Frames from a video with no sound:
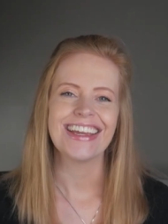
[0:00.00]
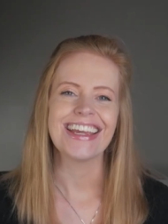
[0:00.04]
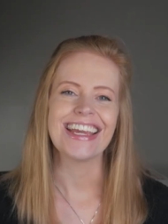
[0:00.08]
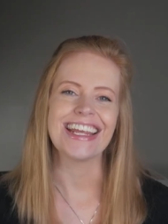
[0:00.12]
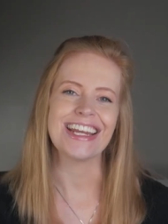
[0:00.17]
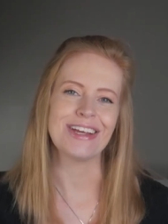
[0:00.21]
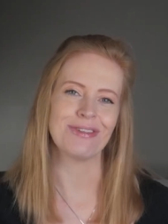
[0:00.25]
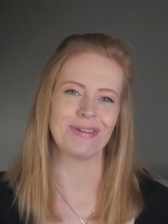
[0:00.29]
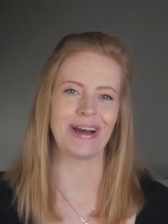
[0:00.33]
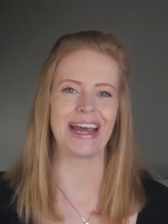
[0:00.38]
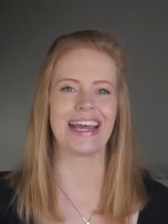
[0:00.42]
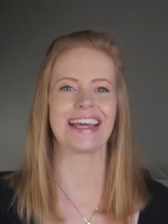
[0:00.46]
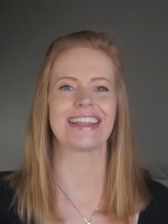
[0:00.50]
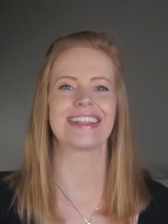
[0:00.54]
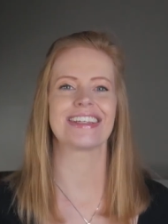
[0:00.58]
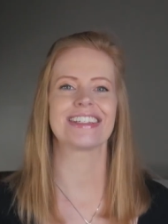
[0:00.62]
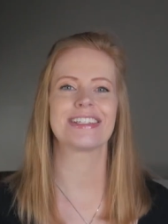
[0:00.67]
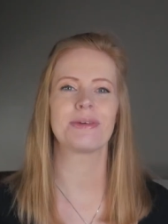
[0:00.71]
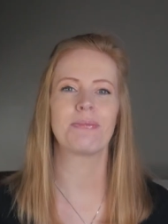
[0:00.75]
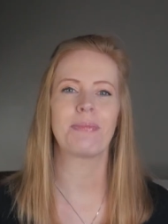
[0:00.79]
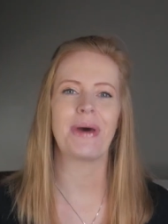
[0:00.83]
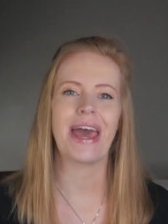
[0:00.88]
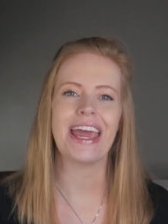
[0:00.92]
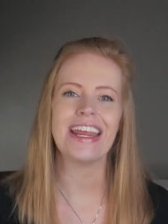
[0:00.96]
Anyway, the
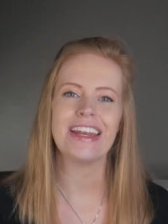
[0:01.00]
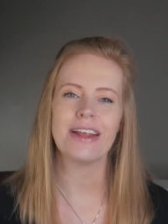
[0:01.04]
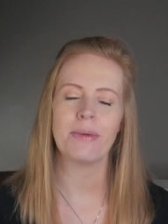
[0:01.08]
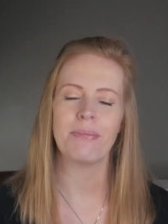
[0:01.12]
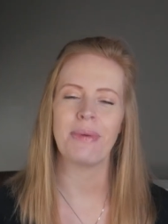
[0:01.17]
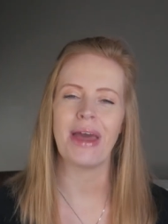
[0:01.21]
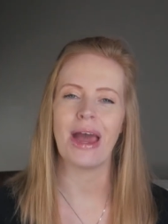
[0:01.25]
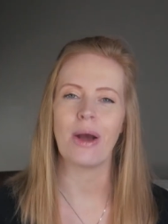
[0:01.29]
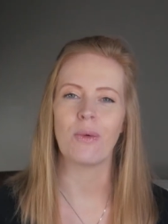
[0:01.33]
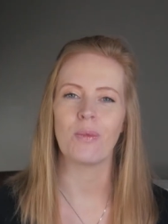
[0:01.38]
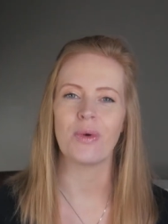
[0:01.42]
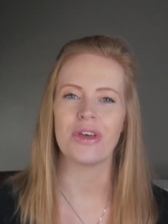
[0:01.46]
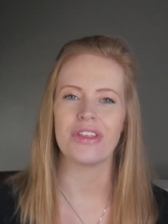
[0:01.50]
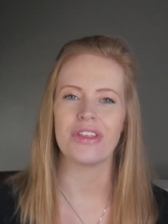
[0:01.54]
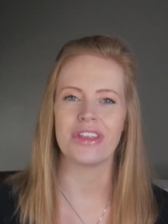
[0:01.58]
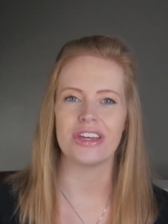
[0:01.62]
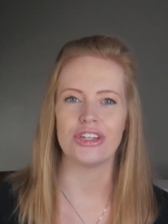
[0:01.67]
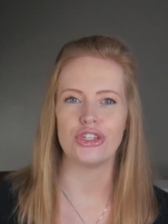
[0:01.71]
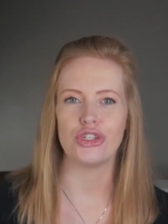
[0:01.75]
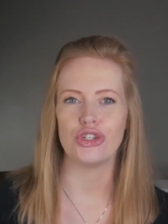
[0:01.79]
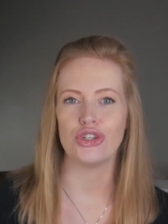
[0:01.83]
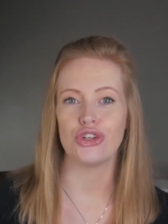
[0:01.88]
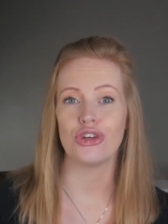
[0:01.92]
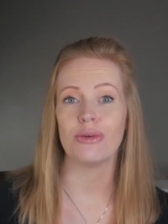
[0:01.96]
debate about whether
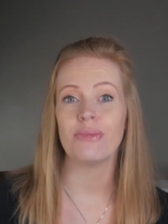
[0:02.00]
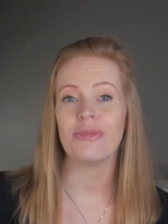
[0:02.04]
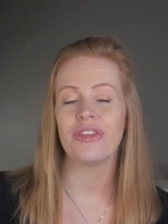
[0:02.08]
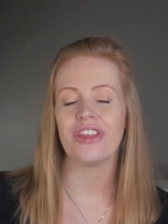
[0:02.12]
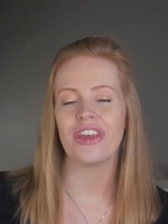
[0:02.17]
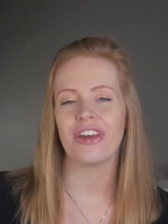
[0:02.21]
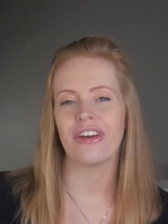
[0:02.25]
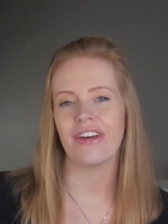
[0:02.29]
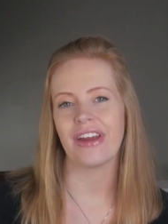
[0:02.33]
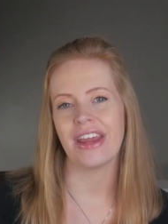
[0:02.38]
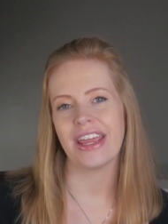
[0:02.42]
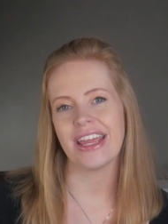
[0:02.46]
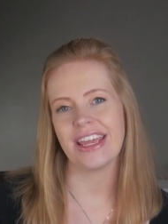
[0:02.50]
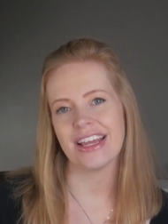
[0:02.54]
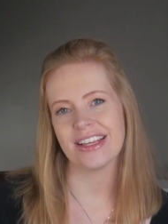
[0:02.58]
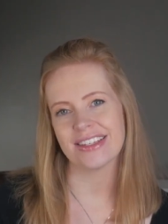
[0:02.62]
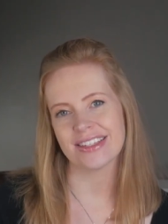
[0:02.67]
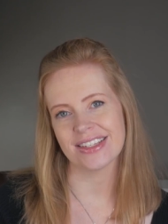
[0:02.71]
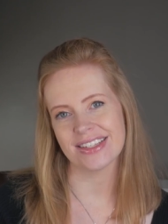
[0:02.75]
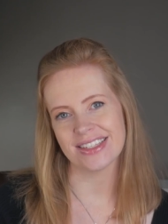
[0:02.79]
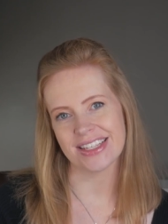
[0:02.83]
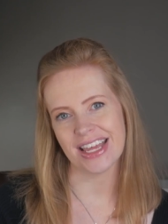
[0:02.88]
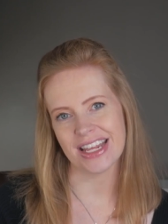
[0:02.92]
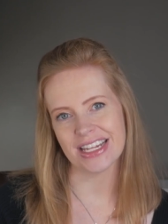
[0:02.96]
germ theory
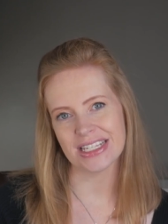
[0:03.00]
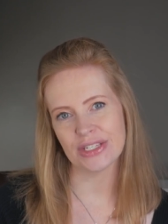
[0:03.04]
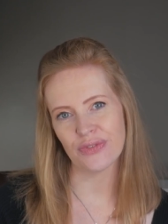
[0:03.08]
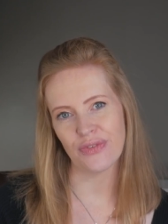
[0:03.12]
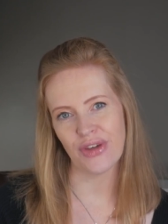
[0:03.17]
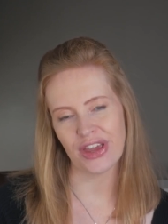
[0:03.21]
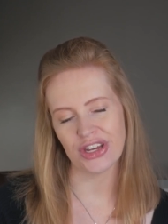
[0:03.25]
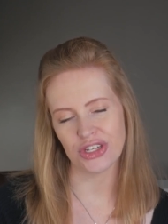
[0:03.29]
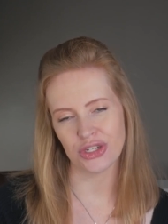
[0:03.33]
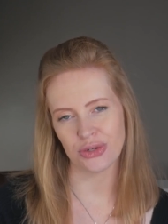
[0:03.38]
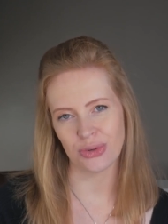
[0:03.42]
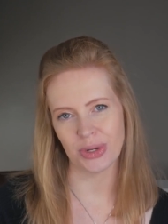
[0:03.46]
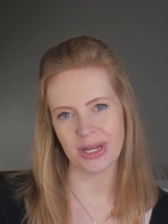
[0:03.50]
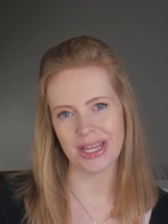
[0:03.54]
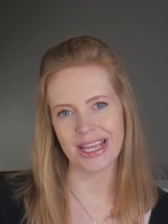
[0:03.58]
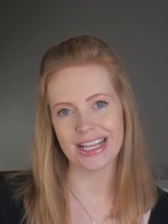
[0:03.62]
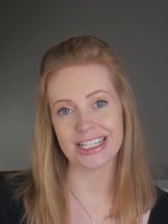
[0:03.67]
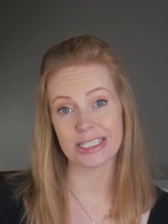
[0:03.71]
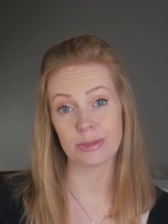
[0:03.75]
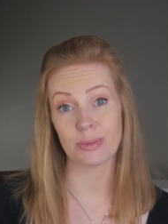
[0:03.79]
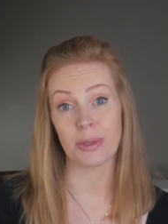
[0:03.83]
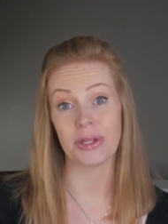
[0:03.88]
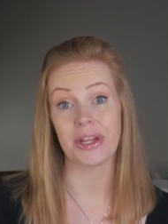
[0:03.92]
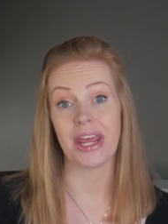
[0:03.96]
is a satisfactory
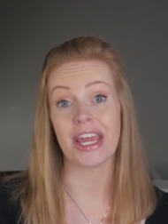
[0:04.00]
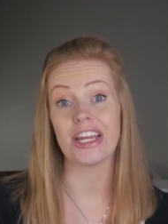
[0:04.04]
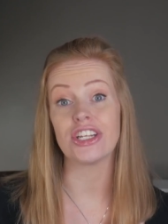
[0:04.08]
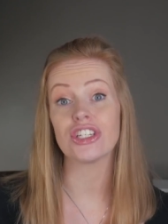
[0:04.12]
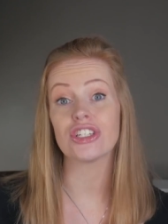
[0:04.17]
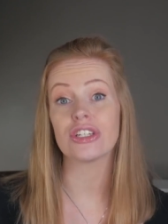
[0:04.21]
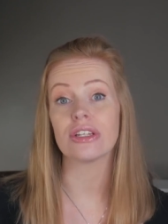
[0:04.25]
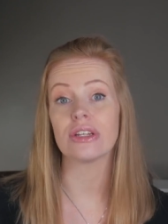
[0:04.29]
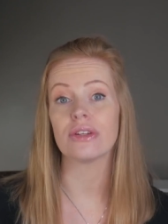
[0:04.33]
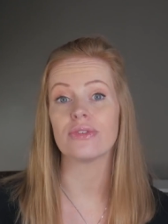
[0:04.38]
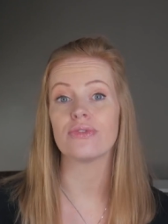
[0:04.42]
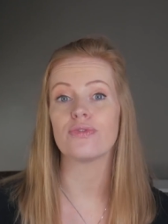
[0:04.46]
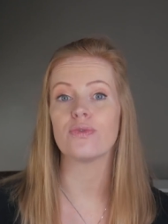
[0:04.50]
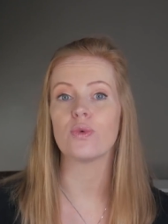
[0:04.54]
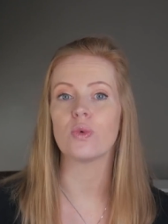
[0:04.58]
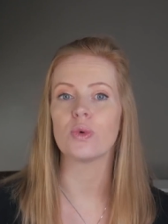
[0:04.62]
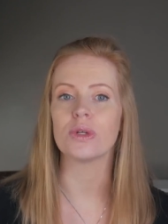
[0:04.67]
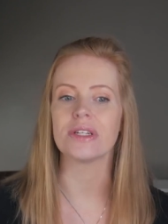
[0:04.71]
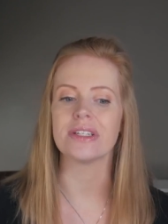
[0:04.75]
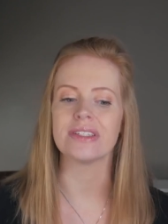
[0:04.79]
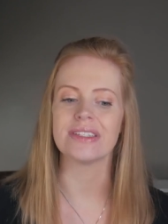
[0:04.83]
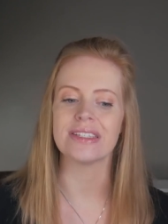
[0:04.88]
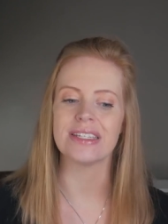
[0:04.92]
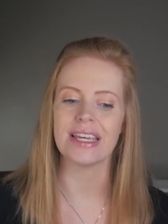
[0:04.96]
explanation
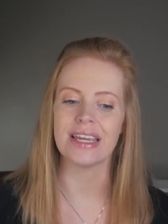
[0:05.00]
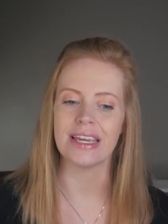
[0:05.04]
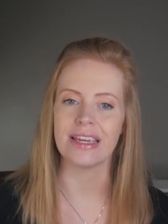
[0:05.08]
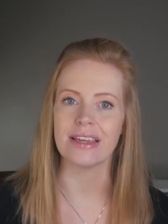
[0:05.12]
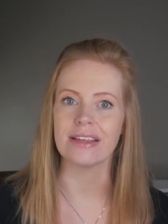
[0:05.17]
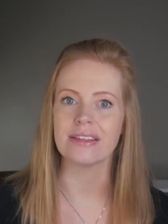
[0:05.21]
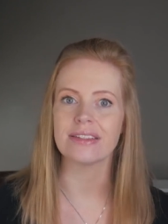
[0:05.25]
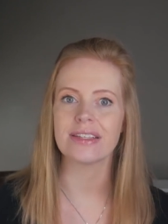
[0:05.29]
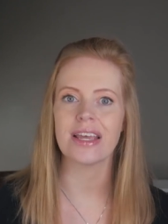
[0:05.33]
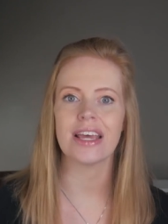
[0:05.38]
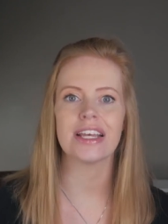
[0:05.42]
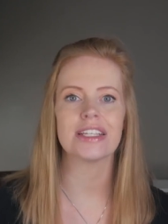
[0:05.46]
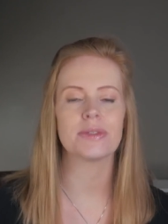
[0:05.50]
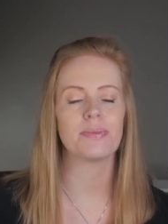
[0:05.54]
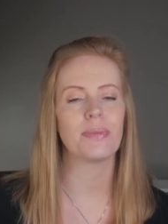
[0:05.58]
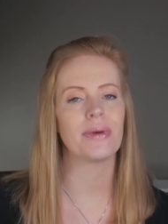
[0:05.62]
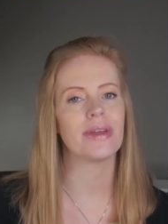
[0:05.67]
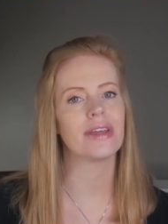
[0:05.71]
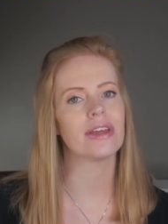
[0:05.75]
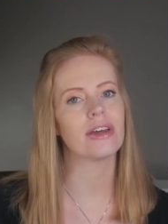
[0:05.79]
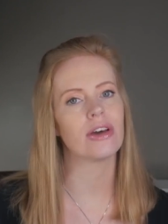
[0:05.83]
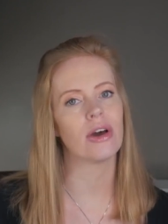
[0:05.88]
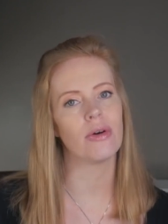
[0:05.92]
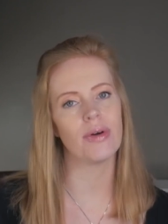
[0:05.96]
for disease has
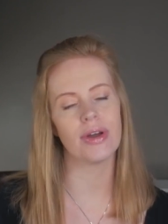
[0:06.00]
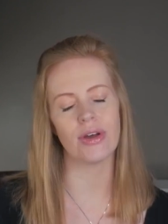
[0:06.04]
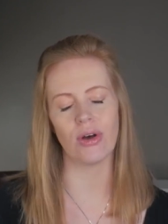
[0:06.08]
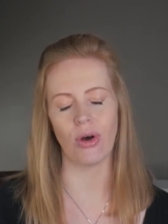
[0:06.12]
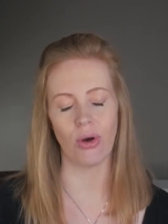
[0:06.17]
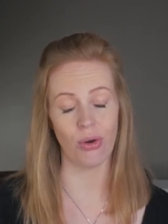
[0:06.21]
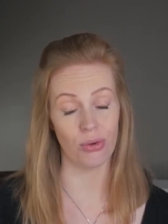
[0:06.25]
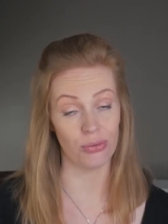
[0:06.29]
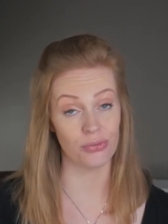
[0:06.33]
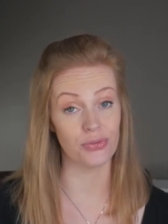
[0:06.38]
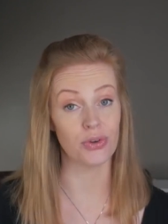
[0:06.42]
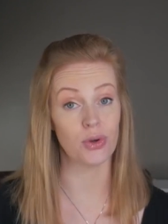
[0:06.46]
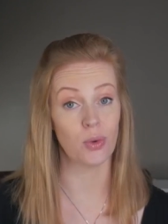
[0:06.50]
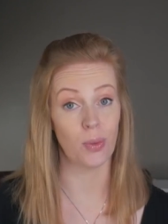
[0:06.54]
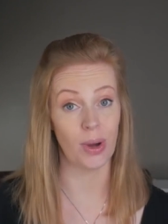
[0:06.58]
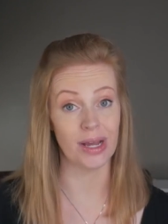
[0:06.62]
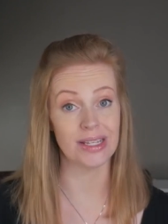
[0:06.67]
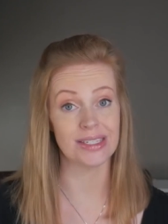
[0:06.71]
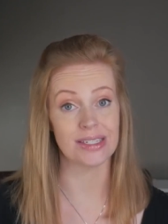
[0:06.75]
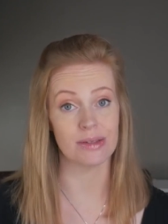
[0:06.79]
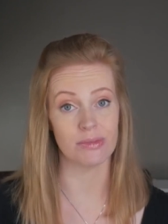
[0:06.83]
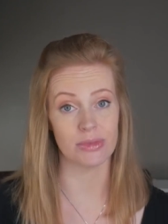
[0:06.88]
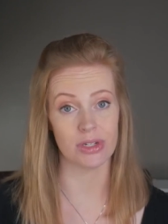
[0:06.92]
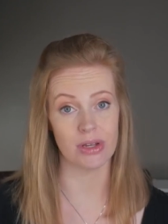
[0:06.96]
been going on for quite some